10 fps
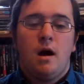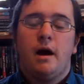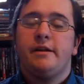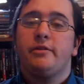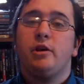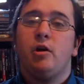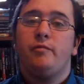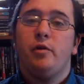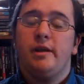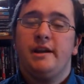Another
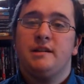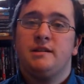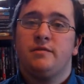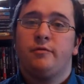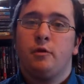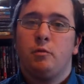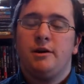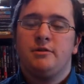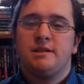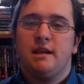helpful hint for when
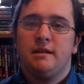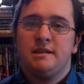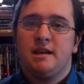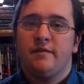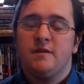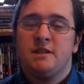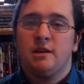you're selling stuff is